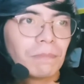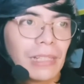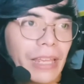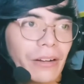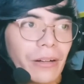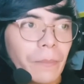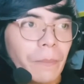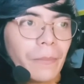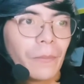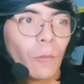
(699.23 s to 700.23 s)
later
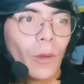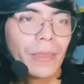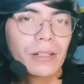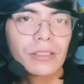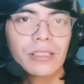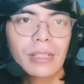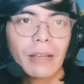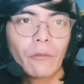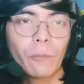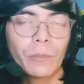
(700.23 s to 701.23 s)
when there's
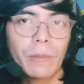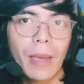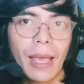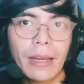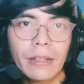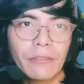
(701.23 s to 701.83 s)
demand,